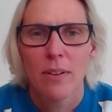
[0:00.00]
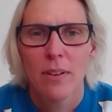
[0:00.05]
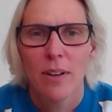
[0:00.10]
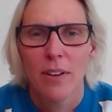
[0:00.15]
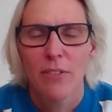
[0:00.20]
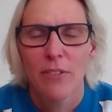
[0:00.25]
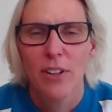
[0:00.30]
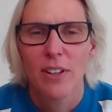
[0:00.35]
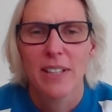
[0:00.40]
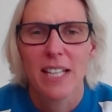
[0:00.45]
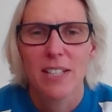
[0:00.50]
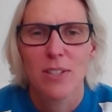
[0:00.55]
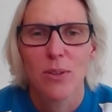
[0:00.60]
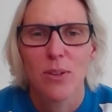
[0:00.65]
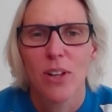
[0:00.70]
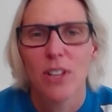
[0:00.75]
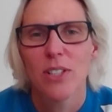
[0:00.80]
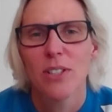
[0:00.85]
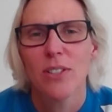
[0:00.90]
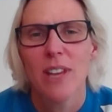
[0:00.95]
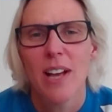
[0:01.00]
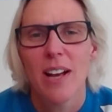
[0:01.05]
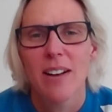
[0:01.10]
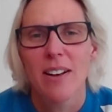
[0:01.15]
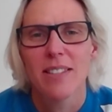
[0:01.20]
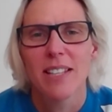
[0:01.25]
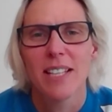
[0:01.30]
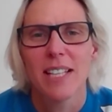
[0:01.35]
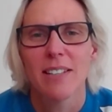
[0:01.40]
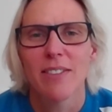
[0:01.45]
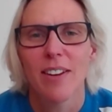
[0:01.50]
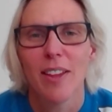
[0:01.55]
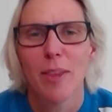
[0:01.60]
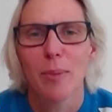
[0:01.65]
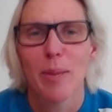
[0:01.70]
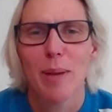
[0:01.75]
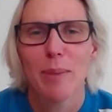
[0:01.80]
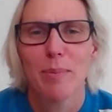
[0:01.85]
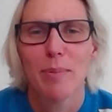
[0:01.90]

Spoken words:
I feel like that's all I do now is think of other people.